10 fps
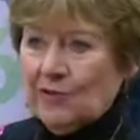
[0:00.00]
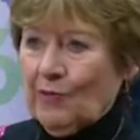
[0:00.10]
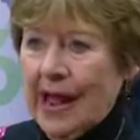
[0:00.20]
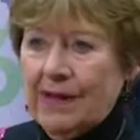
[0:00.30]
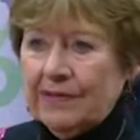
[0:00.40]

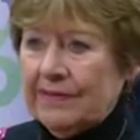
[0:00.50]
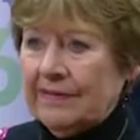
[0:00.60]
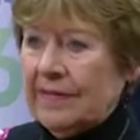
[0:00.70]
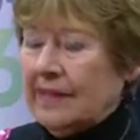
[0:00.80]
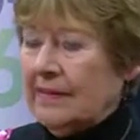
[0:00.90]
around
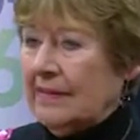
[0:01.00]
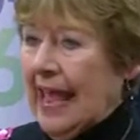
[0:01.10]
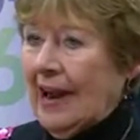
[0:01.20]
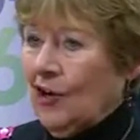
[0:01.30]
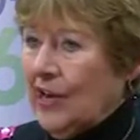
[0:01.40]
the
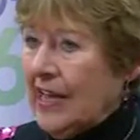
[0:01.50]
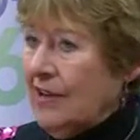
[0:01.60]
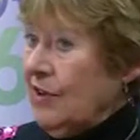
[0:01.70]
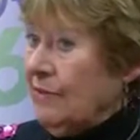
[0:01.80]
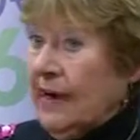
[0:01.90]

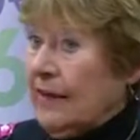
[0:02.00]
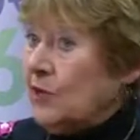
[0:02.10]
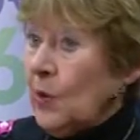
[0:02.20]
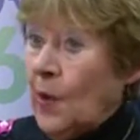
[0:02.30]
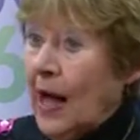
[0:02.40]
area,
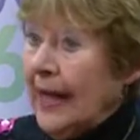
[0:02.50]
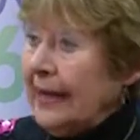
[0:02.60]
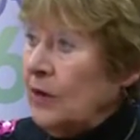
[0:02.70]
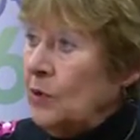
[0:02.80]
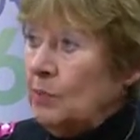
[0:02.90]
around
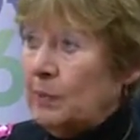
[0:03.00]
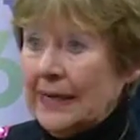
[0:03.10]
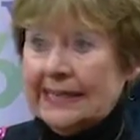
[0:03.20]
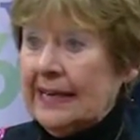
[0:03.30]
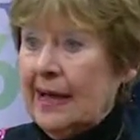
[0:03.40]
Ohio,
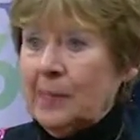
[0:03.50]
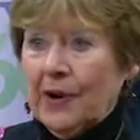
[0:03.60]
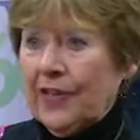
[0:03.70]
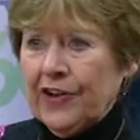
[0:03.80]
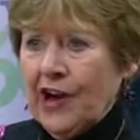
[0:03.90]
picked it up?
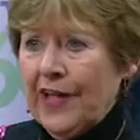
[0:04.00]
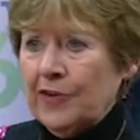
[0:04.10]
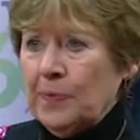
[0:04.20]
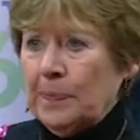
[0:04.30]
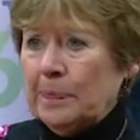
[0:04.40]
Are there
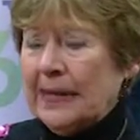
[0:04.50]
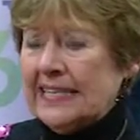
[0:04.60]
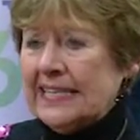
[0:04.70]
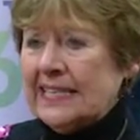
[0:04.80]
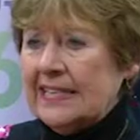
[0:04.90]
other
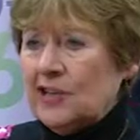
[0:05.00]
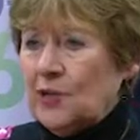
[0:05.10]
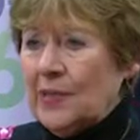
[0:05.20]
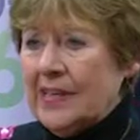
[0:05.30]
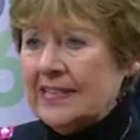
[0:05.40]
places that
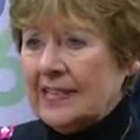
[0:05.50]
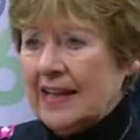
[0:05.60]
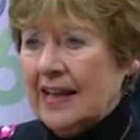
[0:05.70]
do this?